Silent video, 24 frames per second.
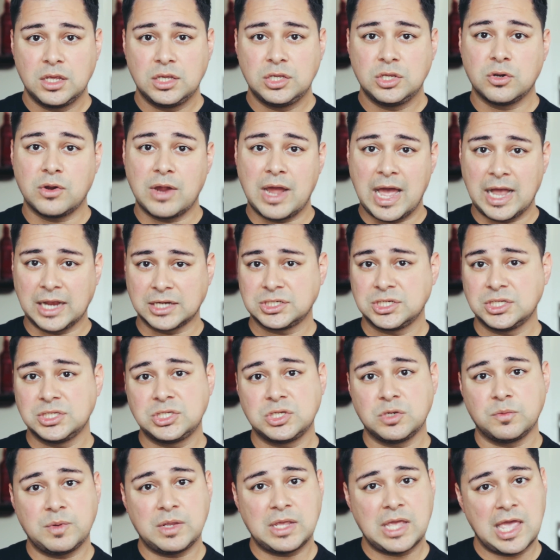Your
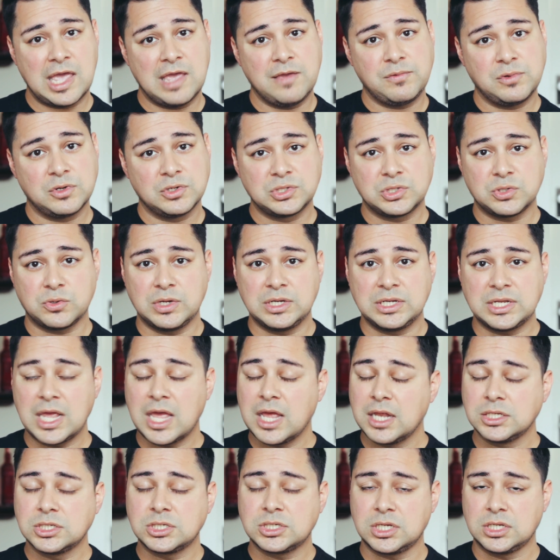actions, your behaviors, your
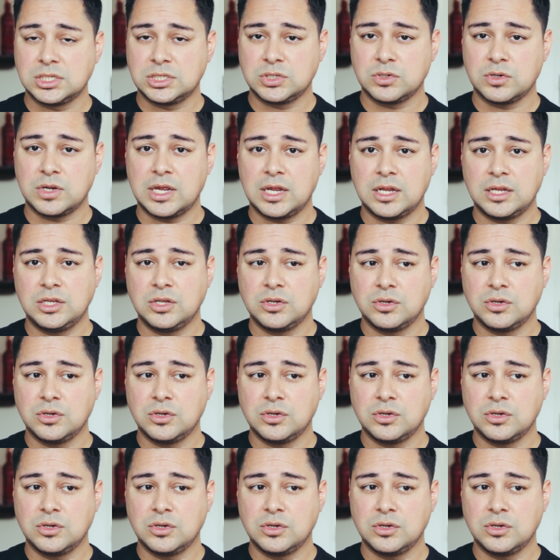intentions, your